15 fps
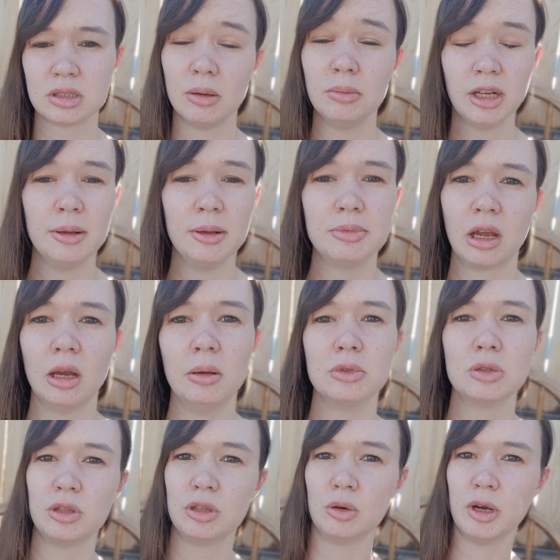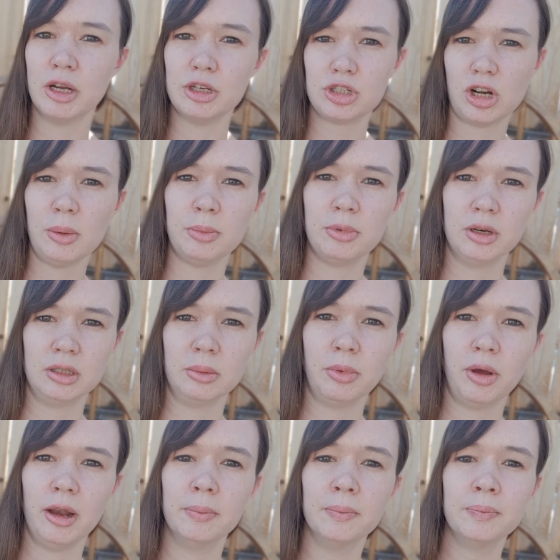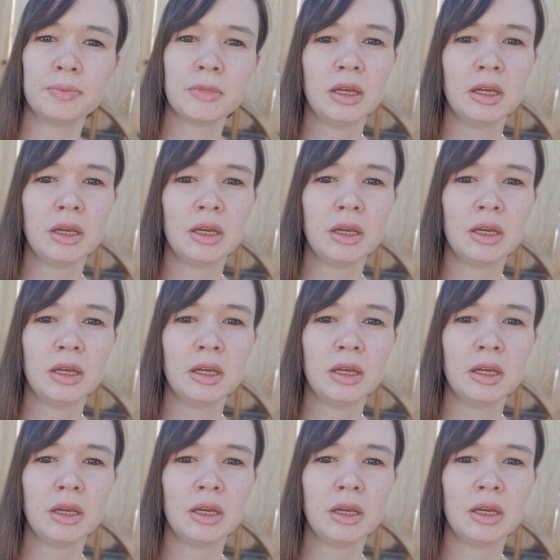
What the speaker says: sometimes comes with a red sharpener at the bottom.